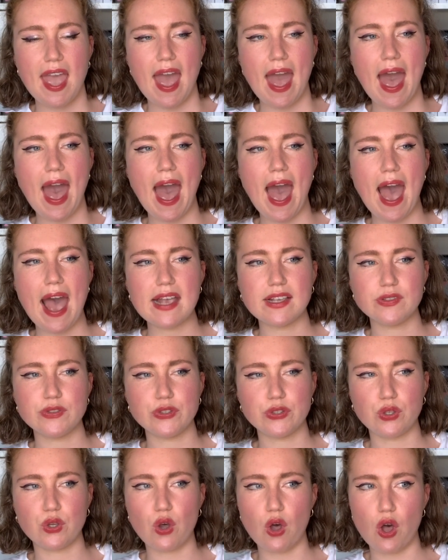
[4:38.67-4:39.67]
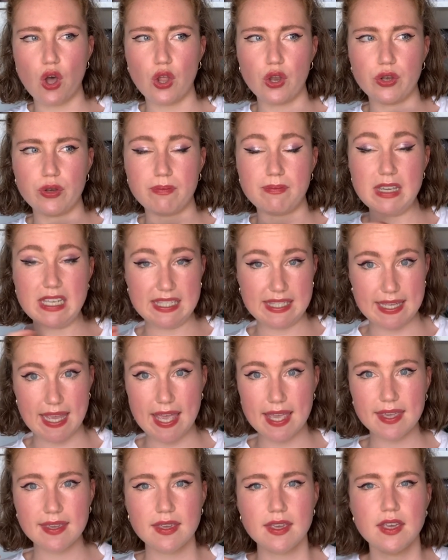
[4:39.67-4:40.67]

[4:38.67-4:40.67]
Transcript: has gone missing